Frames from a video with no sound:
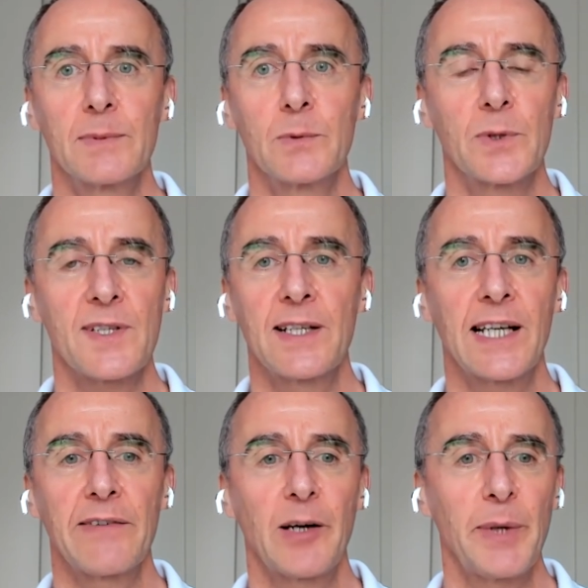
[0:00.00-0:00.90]
what it's
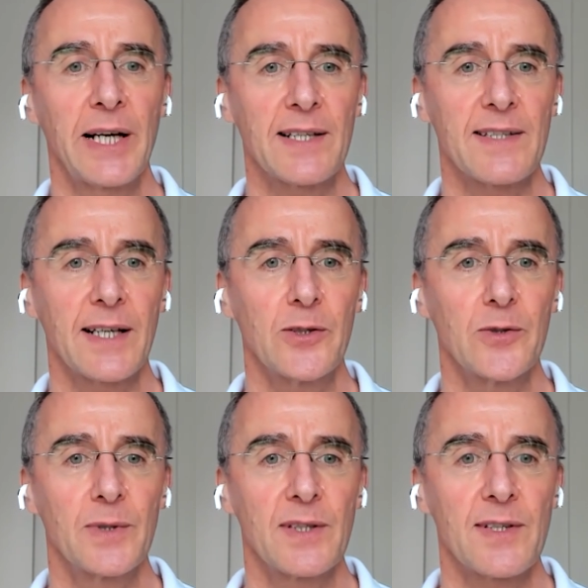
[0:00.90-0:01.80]
like having a panic
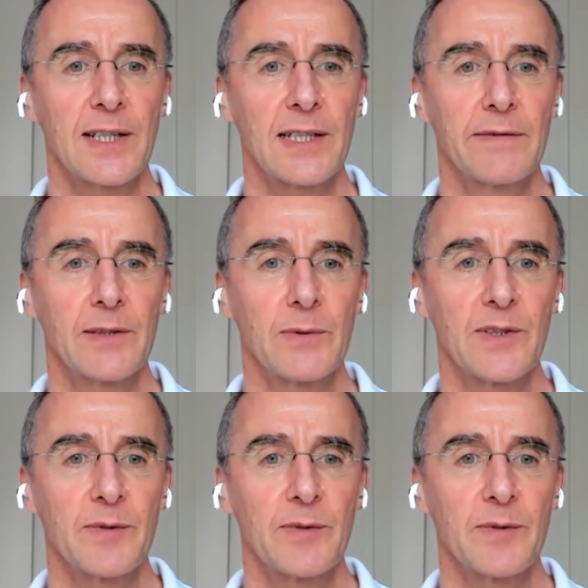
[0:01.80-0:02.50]
attack or what it's like living